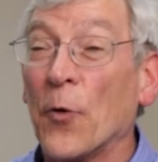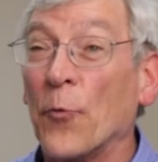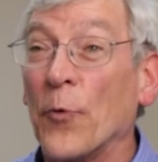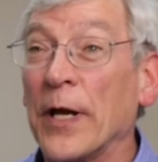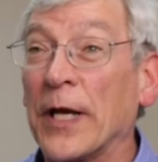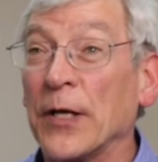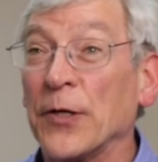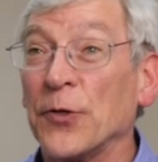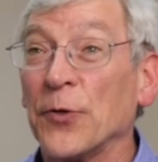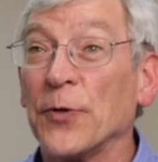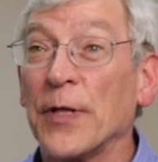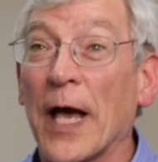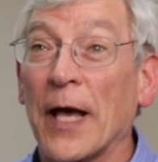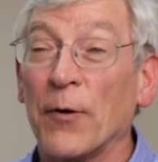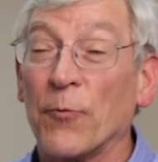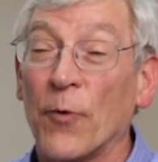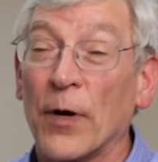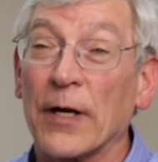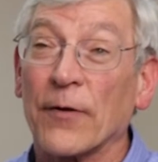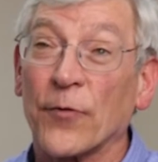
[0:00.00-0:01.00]
We can do
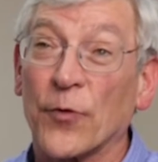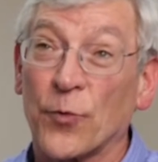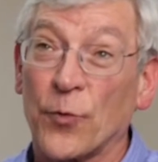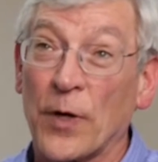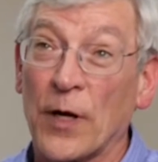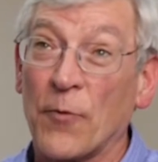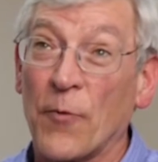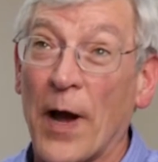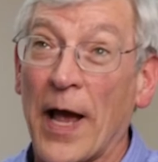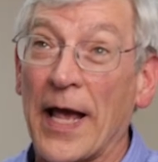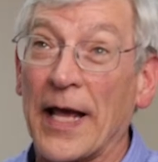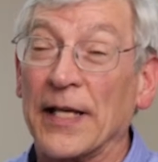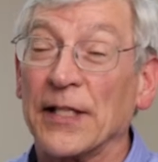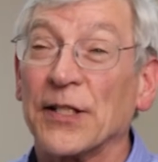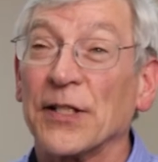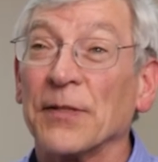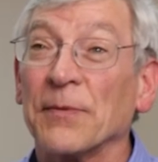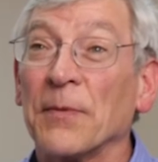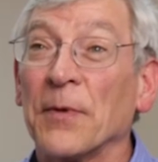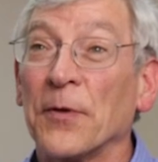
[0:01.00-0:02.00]
that in one of three
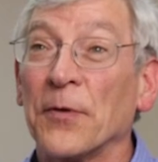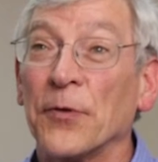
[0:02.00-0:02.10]
ways.